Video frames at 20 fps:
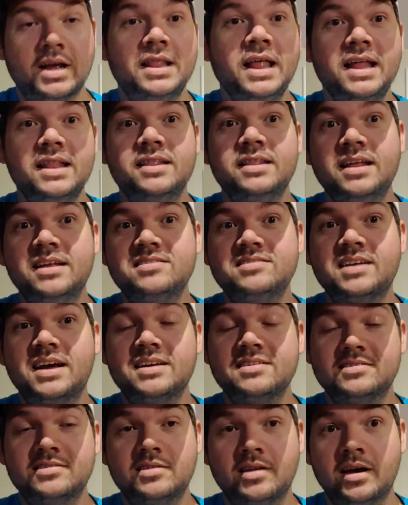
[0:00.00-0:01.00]
And that's
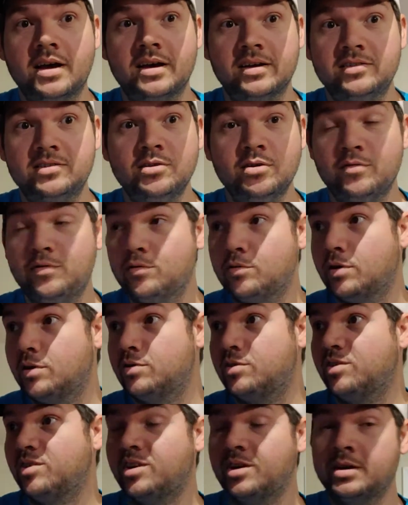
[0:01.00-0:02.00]
nice, too. If you
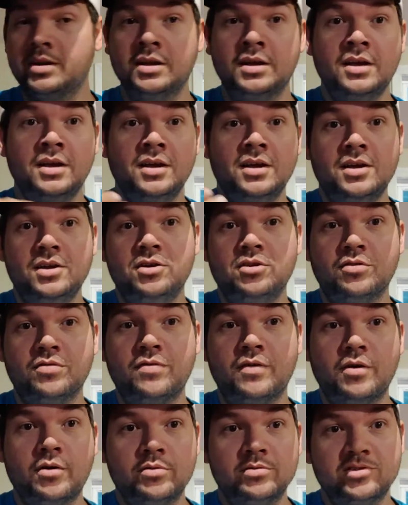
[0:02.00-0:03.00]
want to turn on your
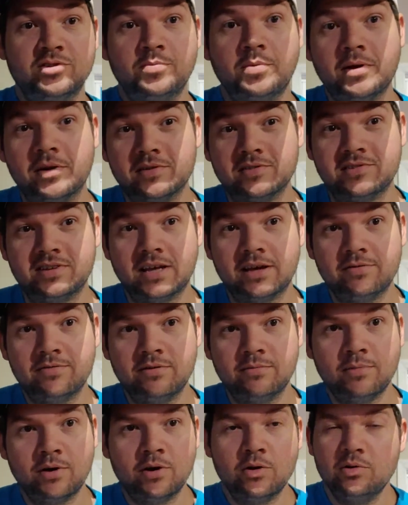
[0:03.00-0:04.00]
phone, just put it on
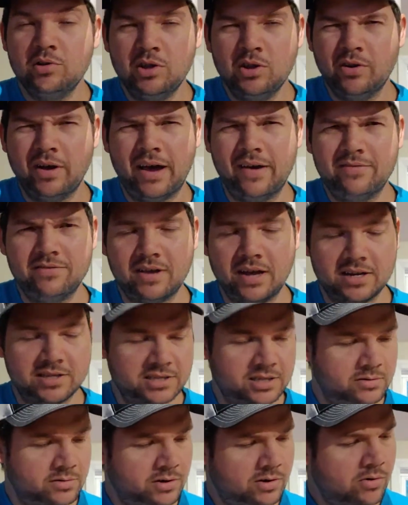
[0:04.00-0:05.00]
selfie mode. You don't have to
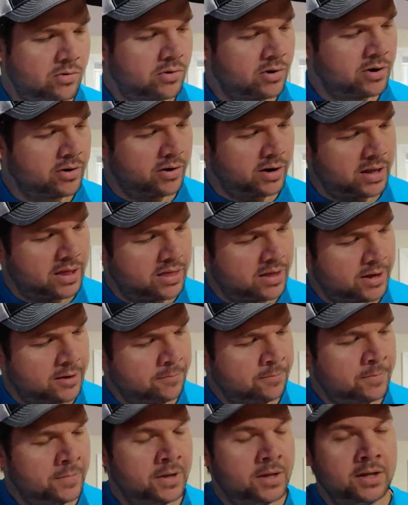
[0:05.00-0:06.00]
actually record or anything.